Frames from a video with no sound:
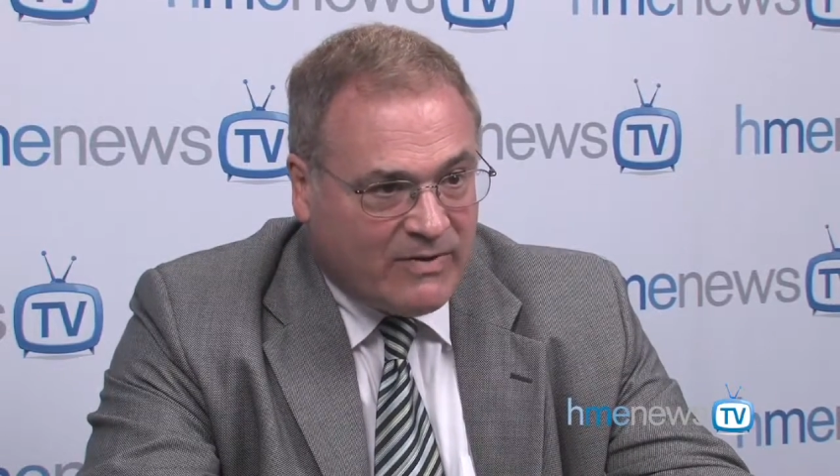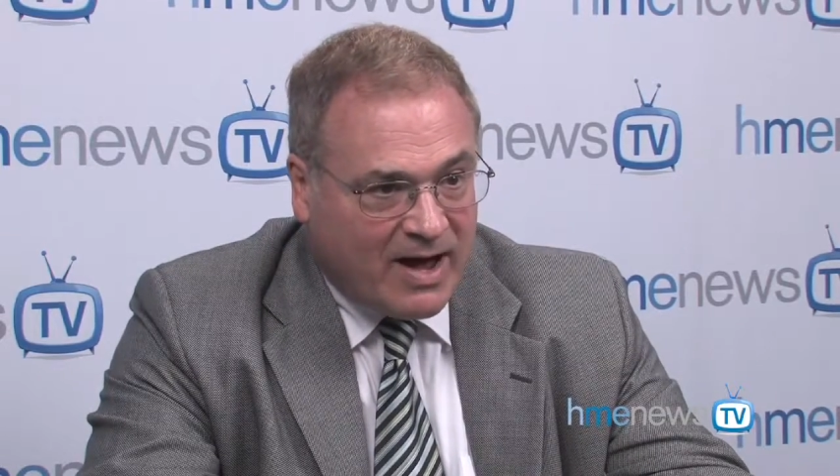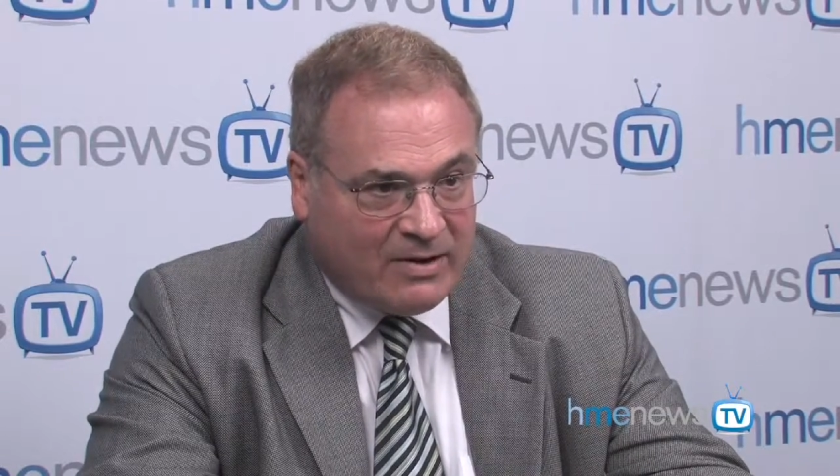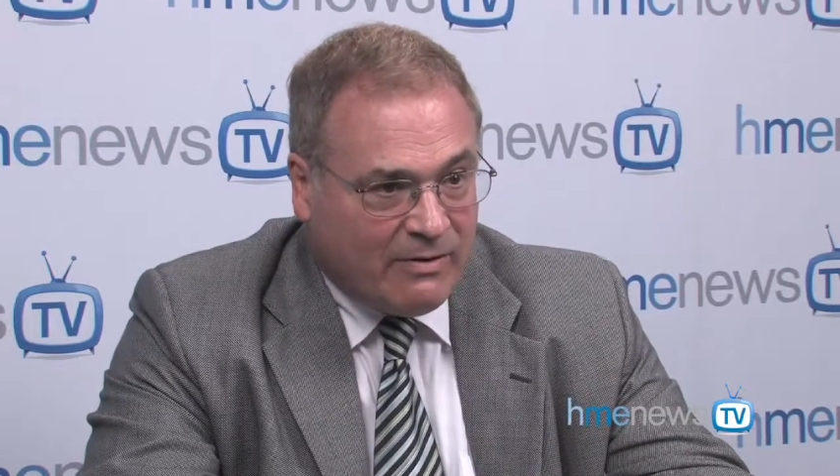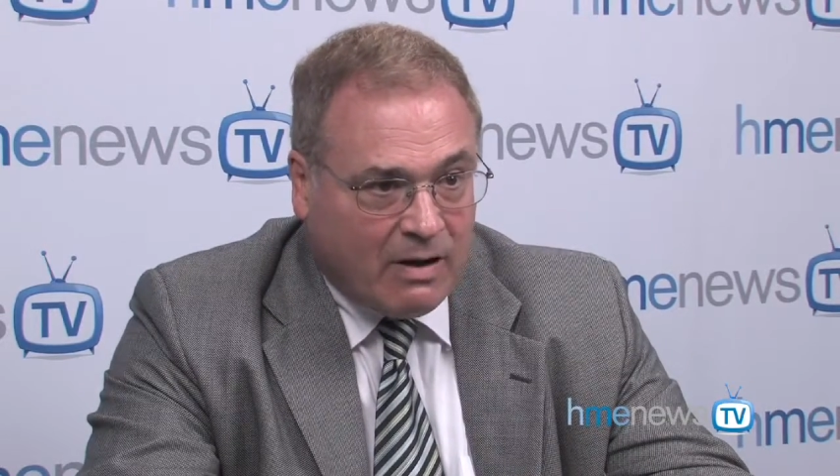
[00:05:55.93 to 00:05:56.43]

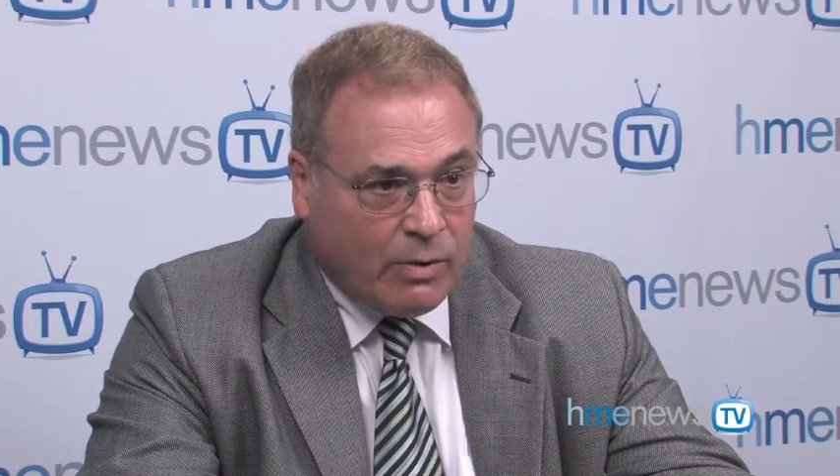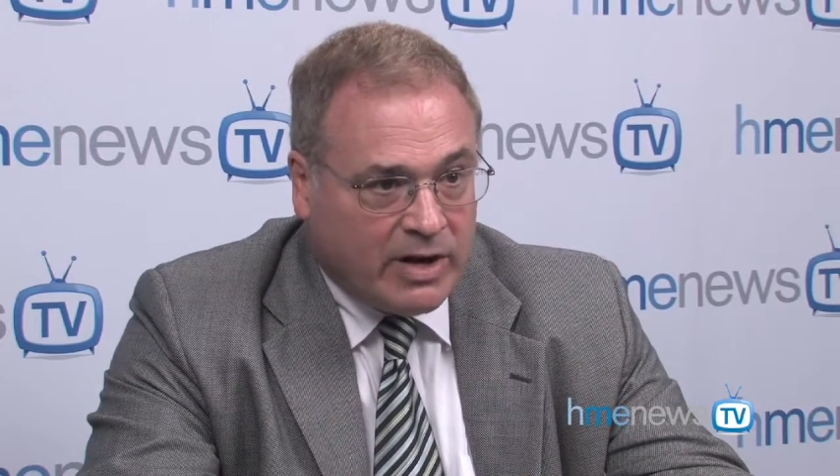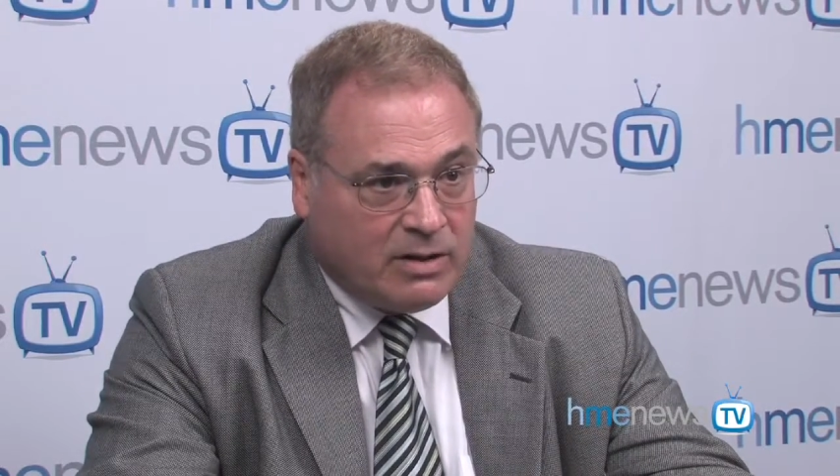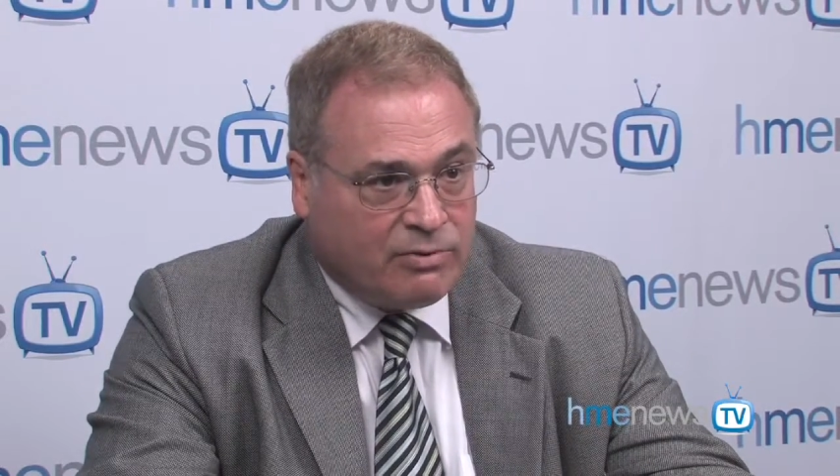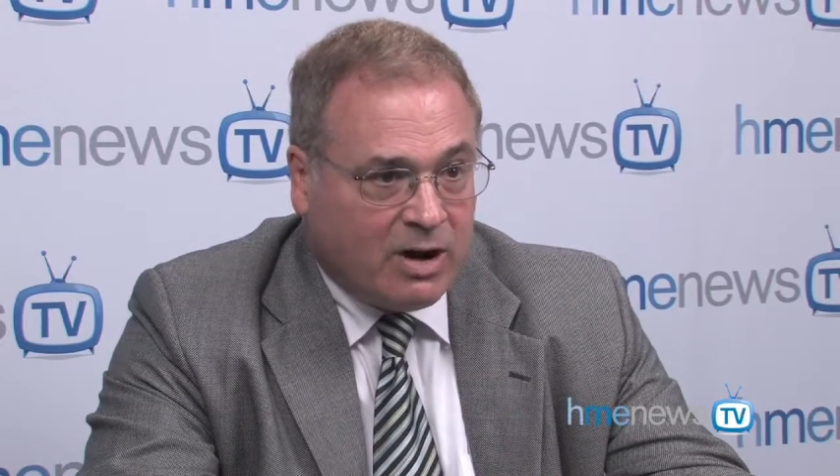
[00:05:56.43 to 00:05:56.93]
factor
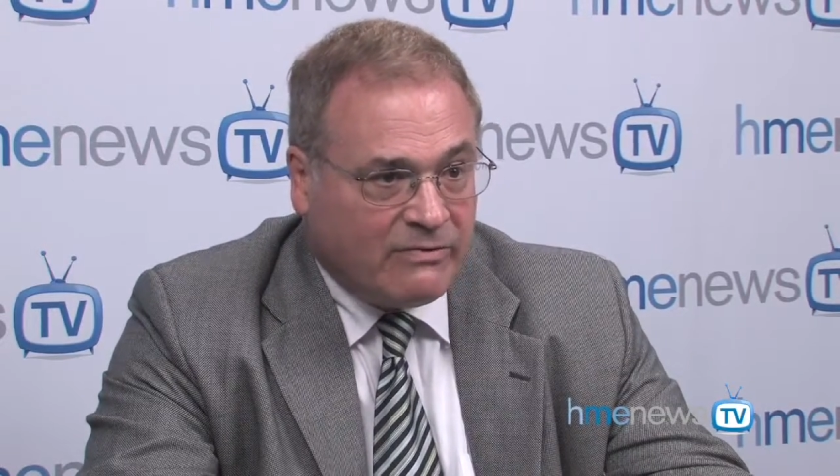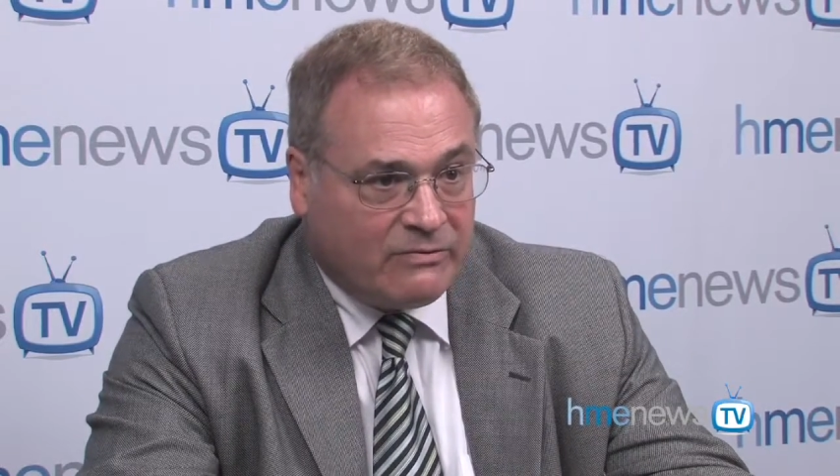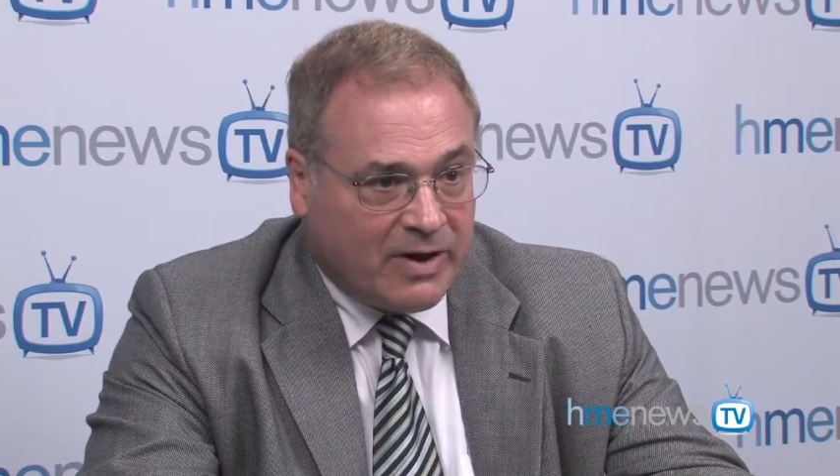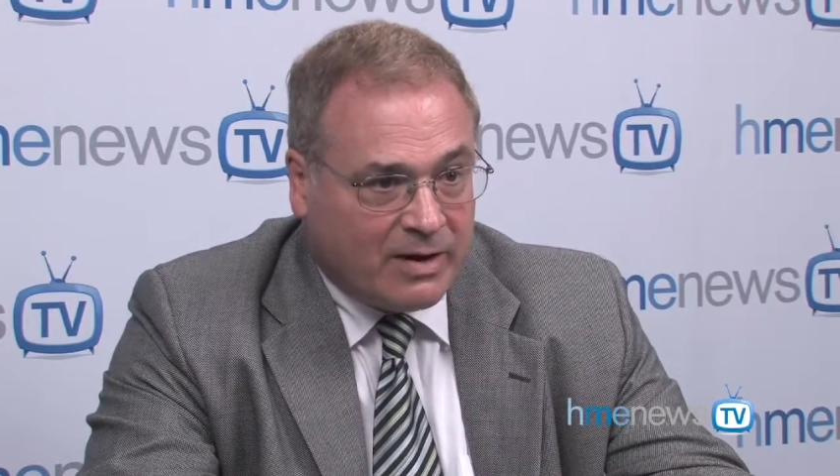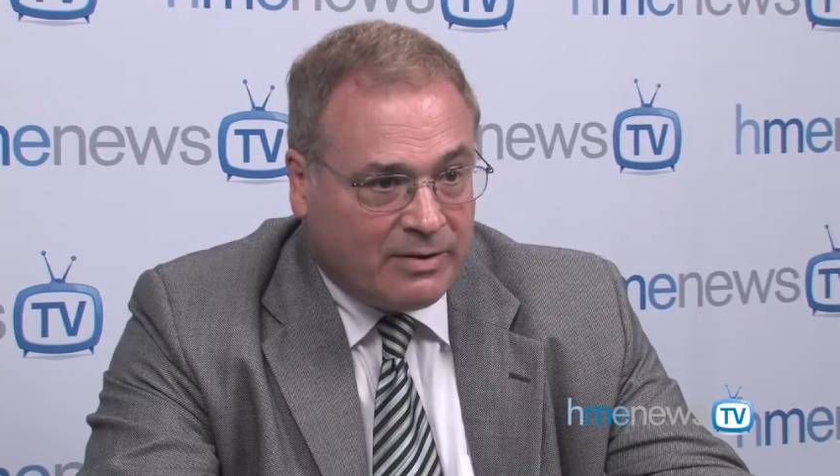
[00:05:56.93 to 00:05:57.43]
outweighed the
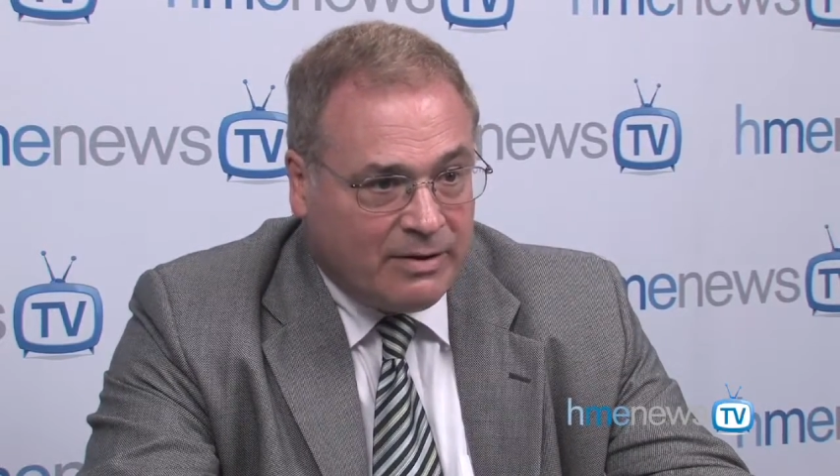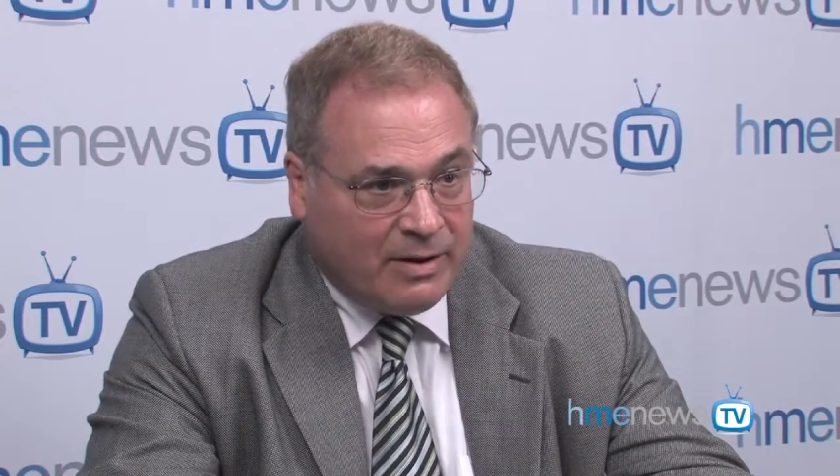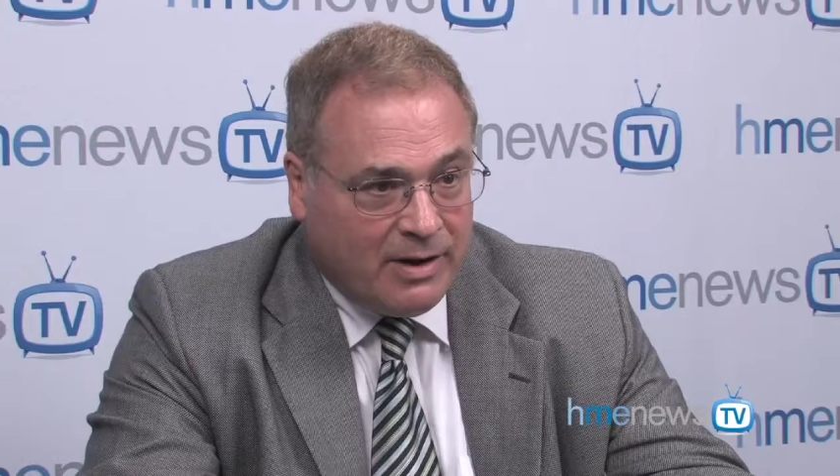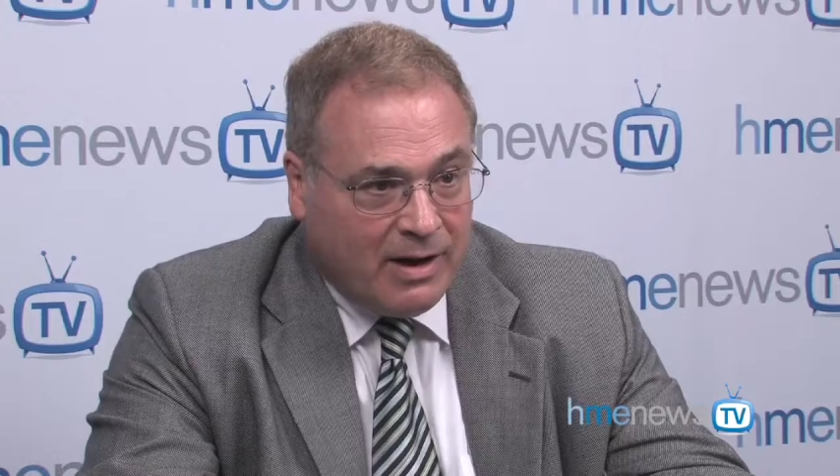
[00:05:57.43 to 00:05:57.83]
profit factor,